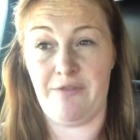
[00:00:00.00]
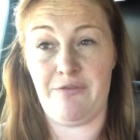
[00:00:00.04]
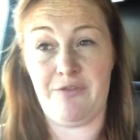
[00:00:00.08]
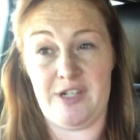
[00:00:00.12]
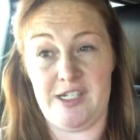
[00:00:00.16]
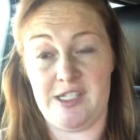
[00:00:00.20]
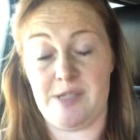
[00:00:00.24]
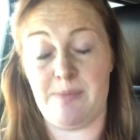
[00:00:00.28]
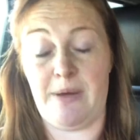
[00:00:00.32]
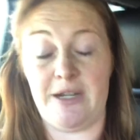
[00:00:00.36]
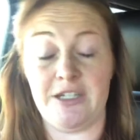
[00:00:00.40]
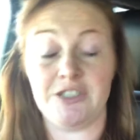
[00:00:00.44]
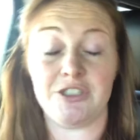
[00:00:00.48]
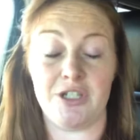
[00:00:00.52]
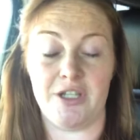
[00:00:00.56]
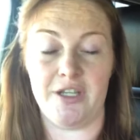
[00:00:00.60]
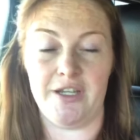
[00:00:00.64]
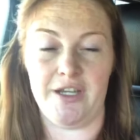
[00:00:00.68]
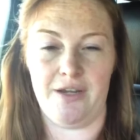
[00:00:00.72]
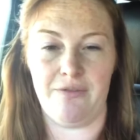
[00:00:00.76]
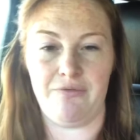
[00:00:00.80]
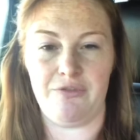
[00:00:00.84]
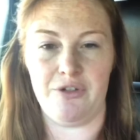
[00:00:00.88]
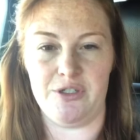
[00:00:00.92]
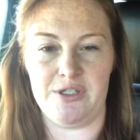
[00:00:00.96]
especially
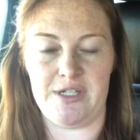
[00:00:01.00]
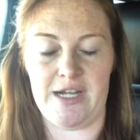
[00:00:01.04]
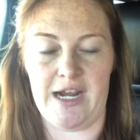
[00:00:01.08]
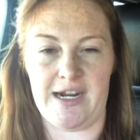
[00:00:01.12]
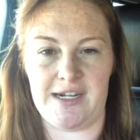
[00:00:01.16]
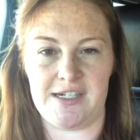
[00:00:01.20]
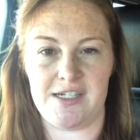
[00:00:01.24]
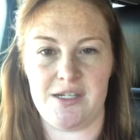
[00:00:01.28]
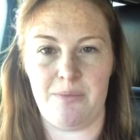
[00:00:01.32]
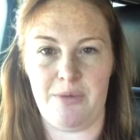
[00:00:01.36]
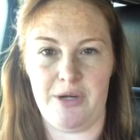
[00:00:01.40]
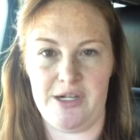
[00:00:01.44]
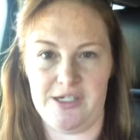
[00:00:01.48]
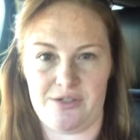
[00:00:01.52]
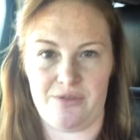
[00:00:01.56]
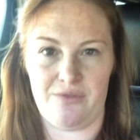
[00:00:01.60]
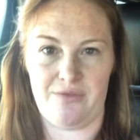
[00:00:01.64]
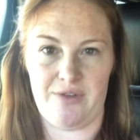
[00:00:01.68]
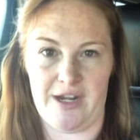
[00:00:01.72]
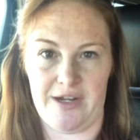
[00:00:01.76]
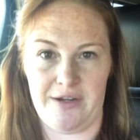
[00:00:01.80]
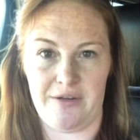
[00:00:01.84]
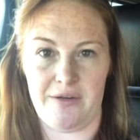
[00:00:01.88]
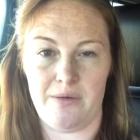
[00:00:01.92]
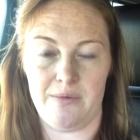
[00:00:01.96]
if your tax appraisal
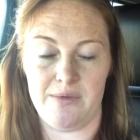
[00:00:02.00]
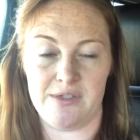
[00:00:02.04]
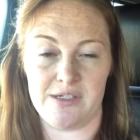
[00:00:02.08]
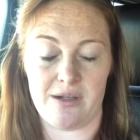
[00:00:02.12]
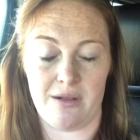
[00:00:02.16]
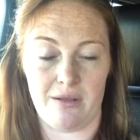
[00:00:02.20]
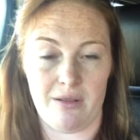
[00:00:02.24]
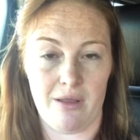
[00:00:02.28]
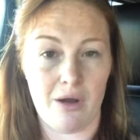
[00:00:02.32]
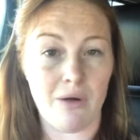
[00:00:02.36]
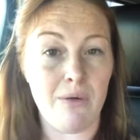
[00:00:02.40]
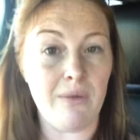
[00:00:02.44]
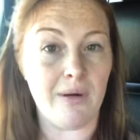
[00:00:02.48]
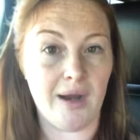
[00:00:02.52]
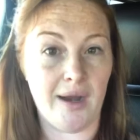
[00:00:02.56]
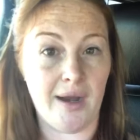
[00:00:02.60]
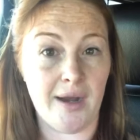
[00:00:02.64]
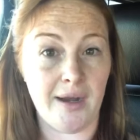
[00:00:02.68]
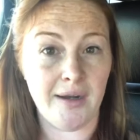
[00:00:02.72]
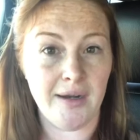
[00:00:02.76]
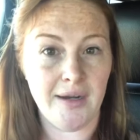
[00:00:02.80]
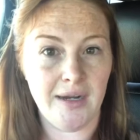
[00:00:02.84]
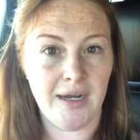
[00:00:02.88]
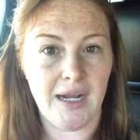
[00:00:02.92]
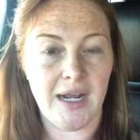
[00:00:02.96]
value is
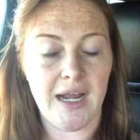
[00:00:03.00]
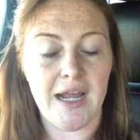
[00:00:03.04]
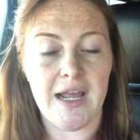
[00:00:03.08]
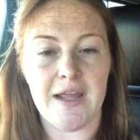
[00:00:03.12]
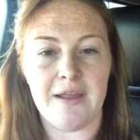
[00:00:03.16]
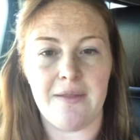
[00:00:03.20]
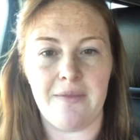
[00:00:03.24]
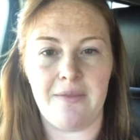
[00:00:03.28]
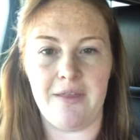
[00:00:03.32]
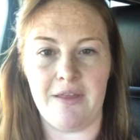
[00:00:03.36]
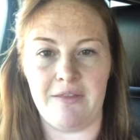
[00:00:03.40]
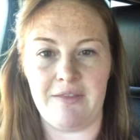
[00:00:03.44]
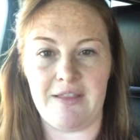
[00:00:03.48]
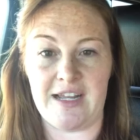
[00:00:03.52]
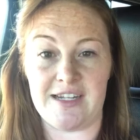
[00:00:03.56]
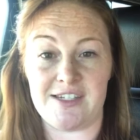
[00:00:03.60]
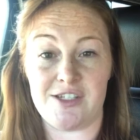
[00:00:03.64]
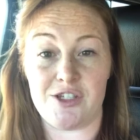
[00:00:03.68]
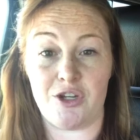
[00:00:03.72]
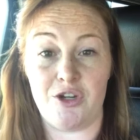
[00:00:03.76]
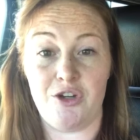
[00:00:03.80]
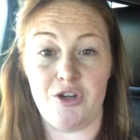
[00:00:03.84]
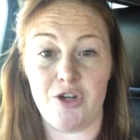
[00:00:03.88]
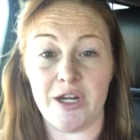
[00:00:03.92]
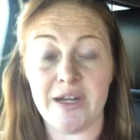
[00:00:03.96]
lower, that's
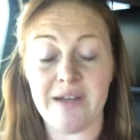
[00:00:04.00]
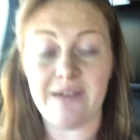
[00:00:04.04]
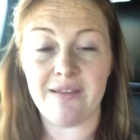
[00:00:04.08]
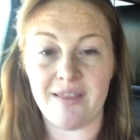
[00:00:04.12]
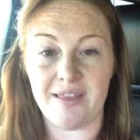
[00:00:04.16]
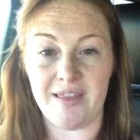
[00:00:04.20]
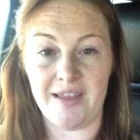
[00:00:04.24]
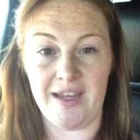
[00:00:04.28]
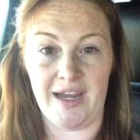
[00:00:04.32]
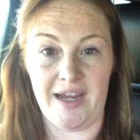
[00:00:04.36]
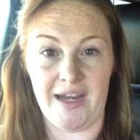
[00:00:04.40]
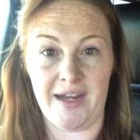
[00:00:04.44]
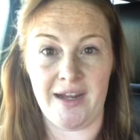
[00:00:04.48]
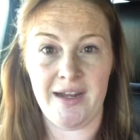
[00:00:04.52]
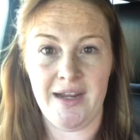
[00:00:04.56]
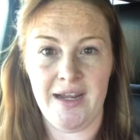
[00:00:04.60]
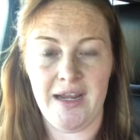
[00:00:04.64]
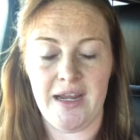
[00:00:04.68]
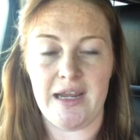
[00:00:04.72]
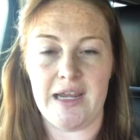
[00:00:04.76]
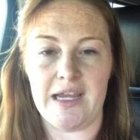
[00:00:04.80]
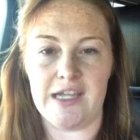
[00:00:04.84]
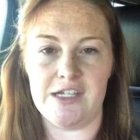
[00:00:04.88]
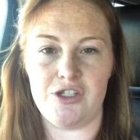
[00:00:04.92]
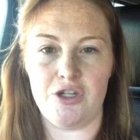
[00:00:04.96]
a good thing
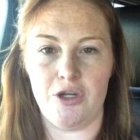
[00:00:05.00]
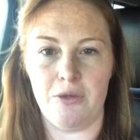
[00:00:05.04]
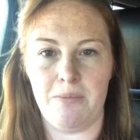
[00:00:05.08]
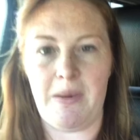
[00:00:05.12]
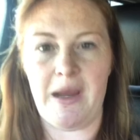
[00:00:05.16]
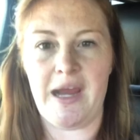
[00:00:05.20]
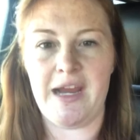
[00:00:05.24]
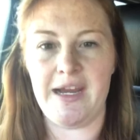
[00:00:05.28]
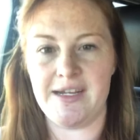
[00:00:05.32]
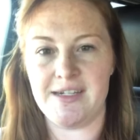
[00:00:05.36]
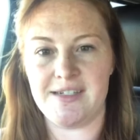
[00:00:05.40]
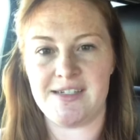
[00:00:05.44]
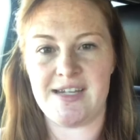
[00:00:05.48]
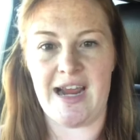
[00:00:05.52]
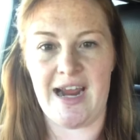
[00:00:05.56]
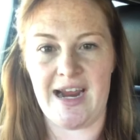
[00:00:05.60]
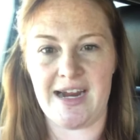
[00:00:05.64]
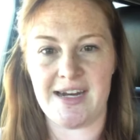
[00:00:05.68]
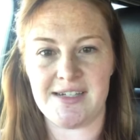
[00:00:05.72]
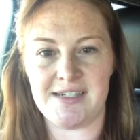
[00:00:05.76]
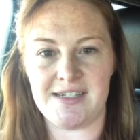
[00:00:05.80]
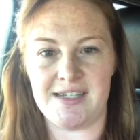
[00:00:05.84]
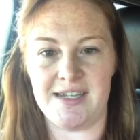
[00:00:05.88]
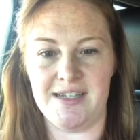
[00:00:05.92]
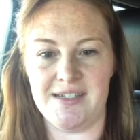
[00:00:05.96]
is you're paying
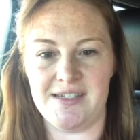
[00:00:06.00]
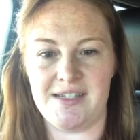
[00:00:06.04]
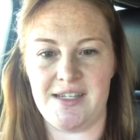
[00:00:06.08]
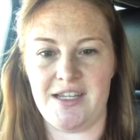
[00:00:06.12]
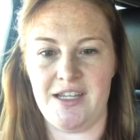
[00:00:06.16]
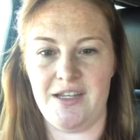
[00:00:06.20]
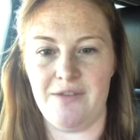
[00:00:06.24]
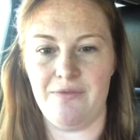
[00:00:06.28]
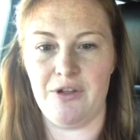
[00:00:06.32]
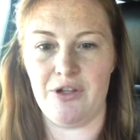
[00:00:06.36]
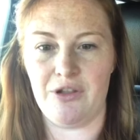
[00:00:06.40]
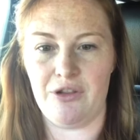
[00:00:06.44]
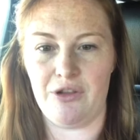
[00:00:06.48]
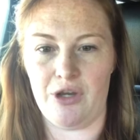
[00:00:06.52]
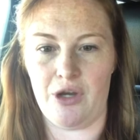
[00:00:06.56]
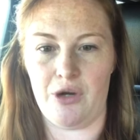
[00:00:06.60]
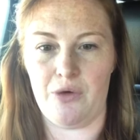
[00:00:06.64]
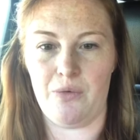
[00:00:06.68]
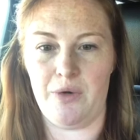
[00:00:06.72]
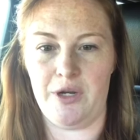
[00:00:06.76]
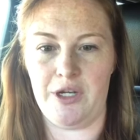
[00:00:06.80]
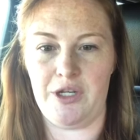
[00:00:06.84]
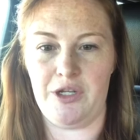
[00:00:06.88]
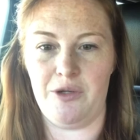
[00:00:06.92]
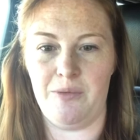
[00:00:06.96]
taxes even though
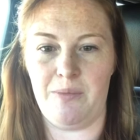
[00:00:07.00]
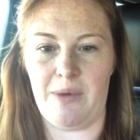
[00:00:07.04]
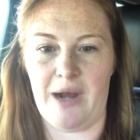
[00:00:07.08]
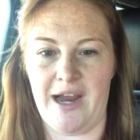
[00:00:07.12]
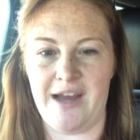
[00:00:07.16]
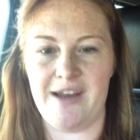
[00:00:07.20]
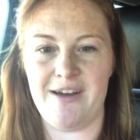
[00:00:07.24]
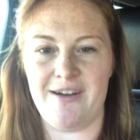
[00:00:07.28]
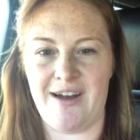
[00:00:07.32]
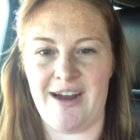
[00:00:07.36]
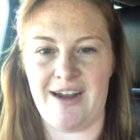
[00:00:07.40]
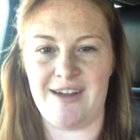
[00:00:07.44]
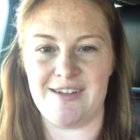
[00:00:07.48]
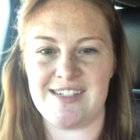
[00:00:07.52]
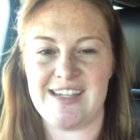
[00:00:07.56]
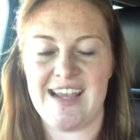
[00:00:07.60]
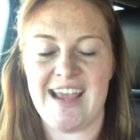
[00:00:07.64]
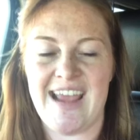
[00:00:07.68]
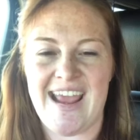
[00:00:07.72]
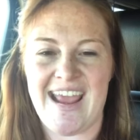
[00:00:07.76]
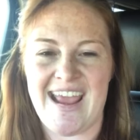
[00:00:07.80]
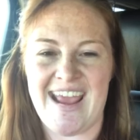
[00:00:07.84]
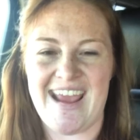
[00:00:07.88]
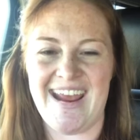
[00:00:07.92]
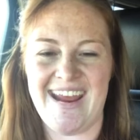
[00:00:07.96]
when you buy your house,
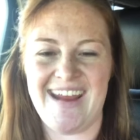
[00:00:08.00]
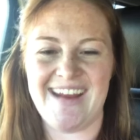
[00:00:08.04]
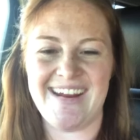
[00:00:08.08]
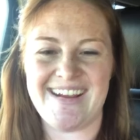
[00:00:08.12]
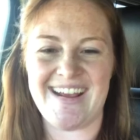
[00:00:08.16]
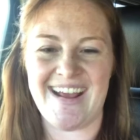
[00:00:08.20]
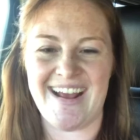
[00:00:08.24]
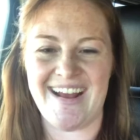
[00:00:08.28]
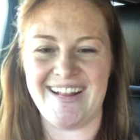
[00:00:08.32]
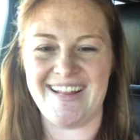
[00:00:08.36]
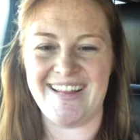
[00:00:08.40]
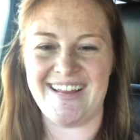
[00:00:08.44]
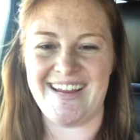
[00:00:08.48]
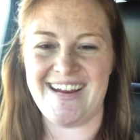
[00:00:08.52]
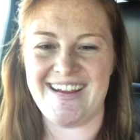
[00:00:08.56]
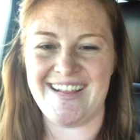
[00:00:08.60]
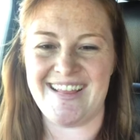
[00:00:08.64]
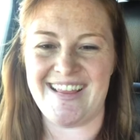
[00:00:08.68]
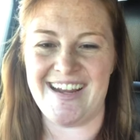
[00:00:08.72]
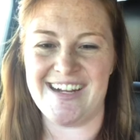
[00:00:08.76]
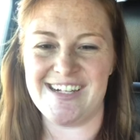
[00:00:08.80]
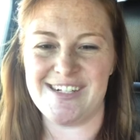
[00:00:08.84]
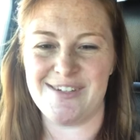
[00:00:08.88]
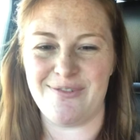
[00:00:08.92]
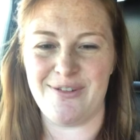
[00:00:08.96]
hey Kelly,
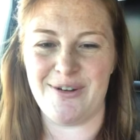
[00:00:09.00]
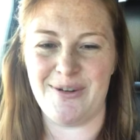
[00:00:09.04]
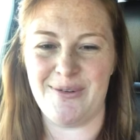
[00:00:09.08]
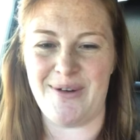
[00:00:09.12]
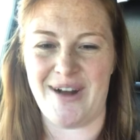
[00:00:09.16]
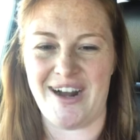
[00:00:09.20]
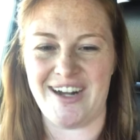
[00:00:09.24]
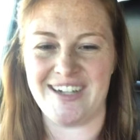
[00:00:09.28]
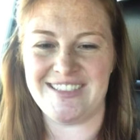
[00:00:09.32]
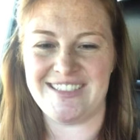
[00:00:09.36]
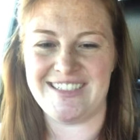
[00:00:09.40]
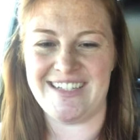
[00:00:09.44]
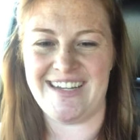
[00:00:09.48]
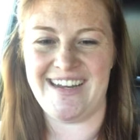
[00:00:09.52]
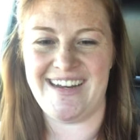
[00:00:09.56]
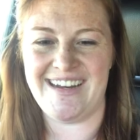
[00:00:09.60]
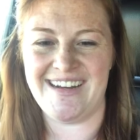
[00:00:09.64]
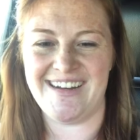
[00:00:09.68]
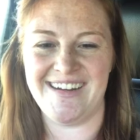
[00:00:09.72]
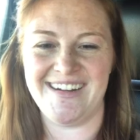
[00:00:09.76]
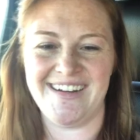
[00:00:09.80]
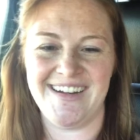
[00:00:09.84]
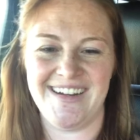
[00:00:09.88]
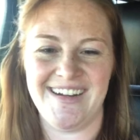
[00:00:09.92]
thanks for watching.